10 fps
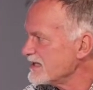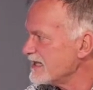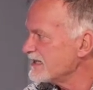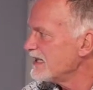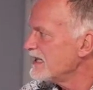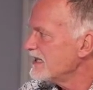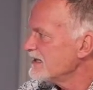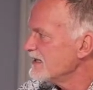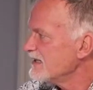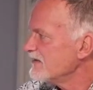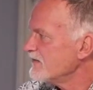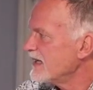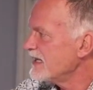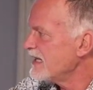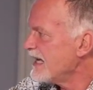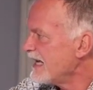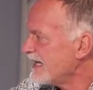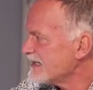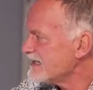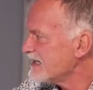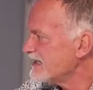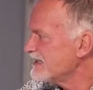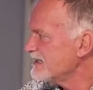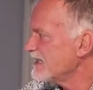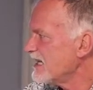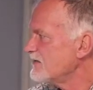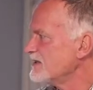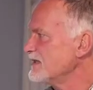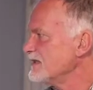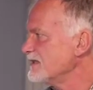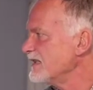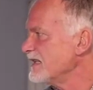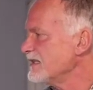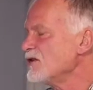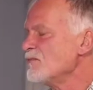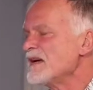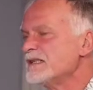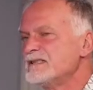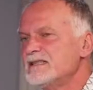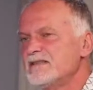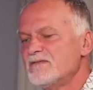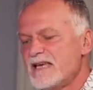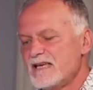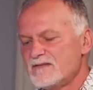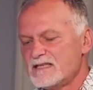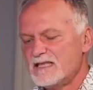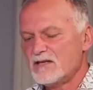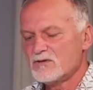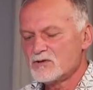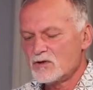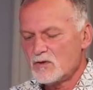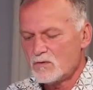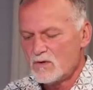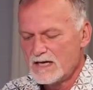That when Hertz discovered the electromagnetic waves, he also